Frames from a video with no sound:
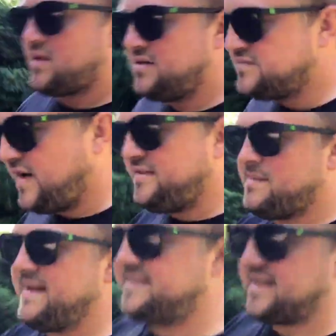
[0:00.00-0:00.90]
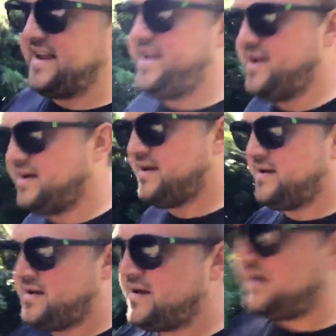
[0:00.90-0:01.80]
fundamentally,
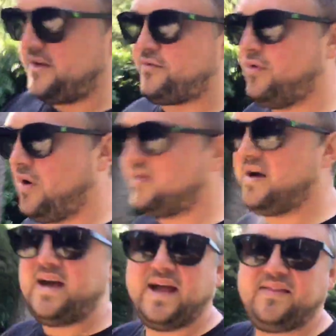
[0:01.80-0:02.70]
it's wrong in